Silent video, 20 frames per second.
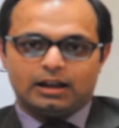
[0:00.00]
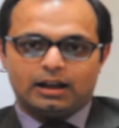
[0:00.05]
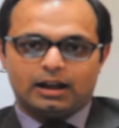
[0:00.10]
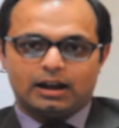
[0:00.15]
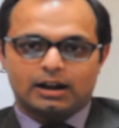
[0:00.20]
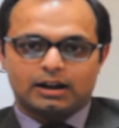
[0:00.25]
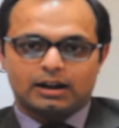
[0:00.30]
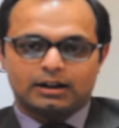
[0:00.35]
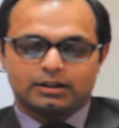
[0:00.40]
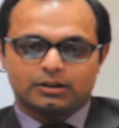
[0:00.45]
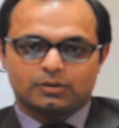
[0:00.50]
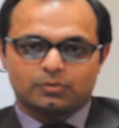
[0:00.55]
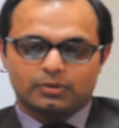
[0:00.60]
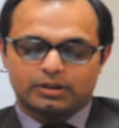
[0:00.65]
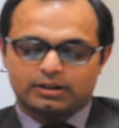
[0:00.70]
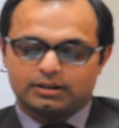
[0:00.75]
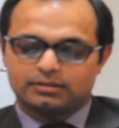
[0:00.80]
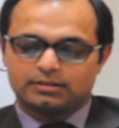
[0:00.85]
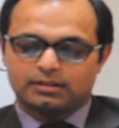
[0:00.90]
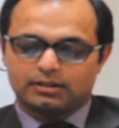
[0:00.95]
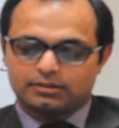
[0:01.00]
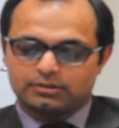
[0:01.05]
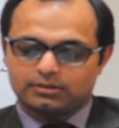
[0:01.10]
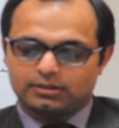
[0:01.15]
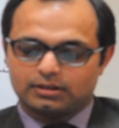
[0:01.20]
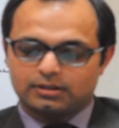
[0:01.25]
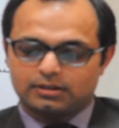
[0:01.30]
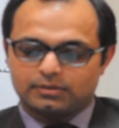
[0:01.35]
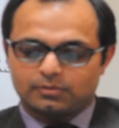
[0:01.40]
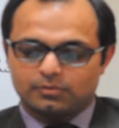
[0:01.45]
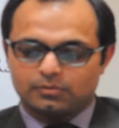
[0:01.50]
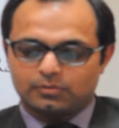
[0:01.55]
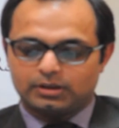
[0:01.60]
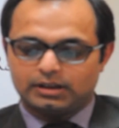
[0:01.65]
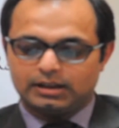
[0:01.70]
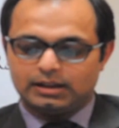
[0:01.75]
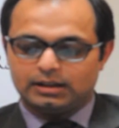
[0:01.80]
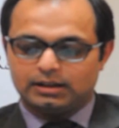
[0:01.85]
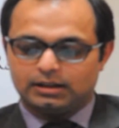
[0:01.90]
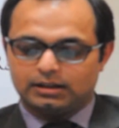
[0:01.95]
and where there is a
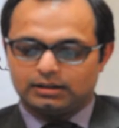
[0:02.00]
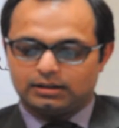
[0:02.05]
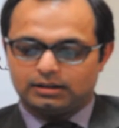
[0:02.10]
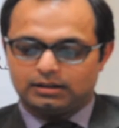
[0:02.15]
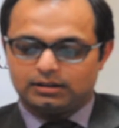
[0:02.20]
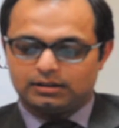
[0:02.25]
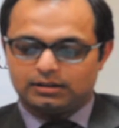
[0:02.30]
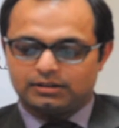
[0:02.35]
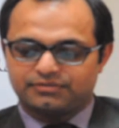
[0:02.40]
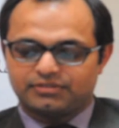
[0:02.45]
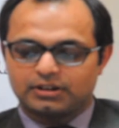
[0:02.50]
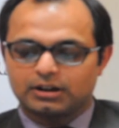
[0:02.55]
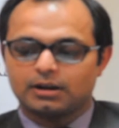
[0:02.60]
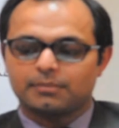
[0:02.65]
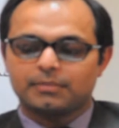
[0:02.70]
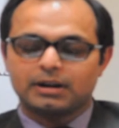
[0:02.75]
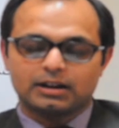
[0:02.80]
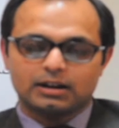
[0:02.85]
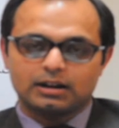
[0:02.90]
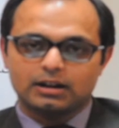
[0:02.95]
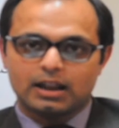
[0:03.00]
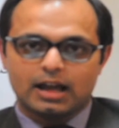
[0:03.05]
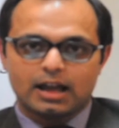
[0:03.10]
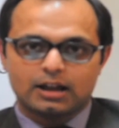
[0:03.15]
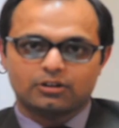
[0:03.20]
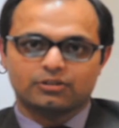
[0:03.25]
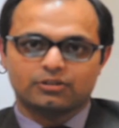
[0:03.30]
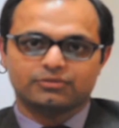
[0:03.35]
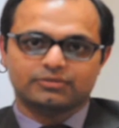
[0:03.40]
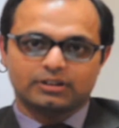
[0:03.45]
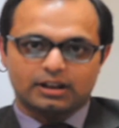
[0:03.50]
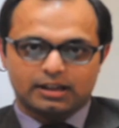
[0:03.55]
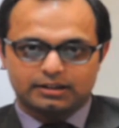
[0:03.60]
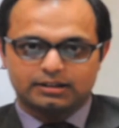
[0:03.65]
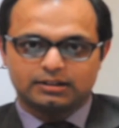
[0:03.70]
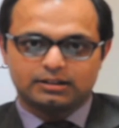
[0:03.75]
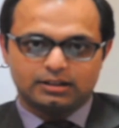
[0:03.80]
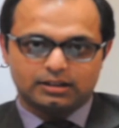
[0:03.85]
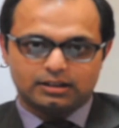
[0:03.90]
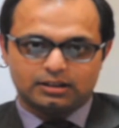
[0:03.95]
very fundamental lack of
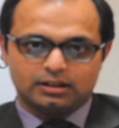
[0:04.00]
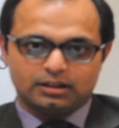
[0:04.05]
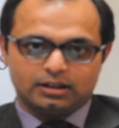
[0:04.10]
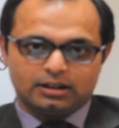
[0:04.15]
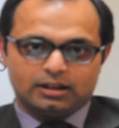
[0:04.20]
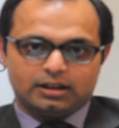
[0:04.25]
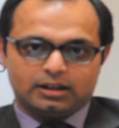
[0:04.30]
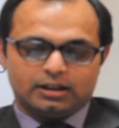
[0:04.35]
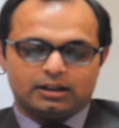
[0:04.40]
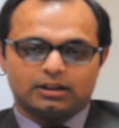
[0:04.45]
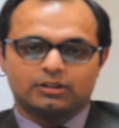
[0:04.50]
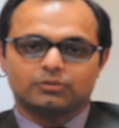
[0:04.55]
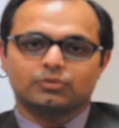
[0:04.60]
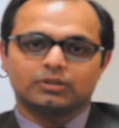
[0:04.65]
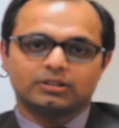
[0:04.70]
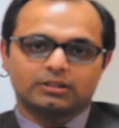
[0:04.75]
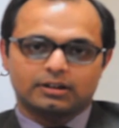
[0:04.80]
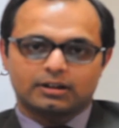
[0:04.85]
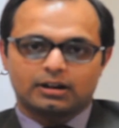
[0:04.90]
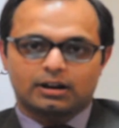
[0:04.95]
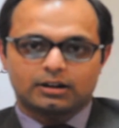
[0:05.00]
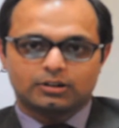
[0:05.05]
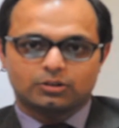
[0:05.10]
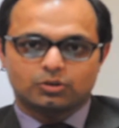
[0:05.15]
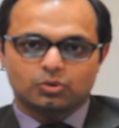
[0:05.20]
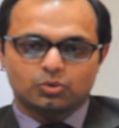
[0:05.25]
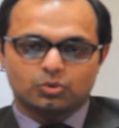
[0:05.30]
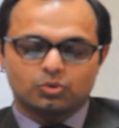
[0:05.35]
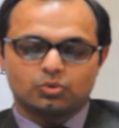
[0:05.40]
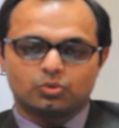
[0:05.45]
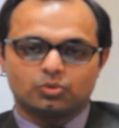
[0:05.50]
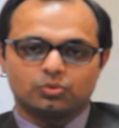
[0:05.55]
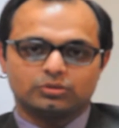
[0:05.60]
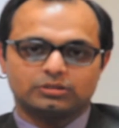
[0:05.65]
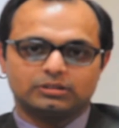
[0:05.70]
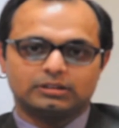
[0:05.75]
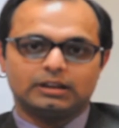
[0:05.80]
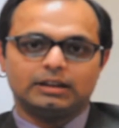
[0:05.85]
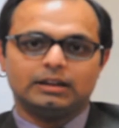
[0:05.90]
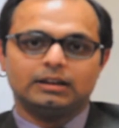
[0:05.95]
clarity, is with regard to
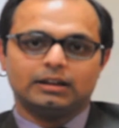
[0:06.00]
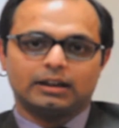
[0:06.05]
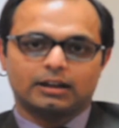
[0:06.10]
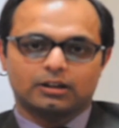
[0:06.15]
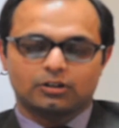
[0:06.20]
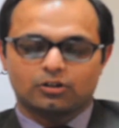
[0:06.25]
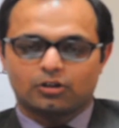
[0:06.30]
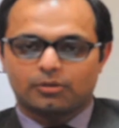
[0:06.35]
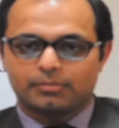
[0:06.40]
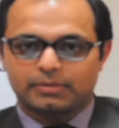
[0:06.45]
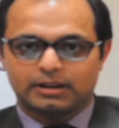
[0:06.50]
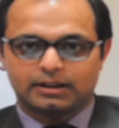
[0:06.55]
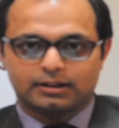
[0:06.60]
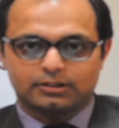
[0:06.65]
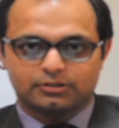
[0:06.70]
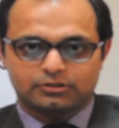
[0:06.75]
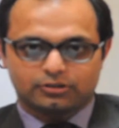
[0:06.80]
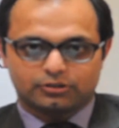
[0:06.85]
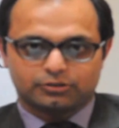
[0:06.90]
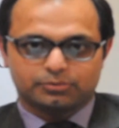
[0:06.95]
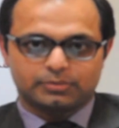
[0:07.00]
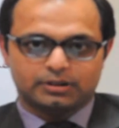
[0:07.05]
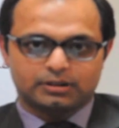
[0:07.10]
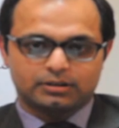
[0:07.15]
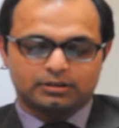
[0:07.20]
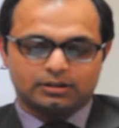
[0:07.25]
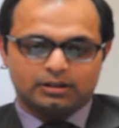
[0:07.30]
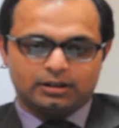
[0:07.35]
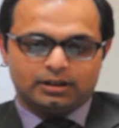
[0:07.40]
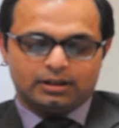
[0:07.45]
the economic adjustment.